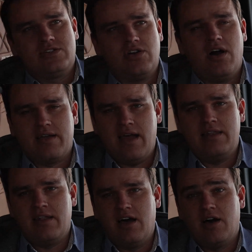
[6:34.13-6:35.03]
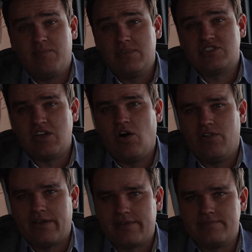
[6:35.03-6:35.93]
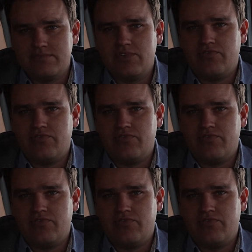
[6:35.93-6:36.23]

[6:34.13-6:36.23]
truck ended up stalling.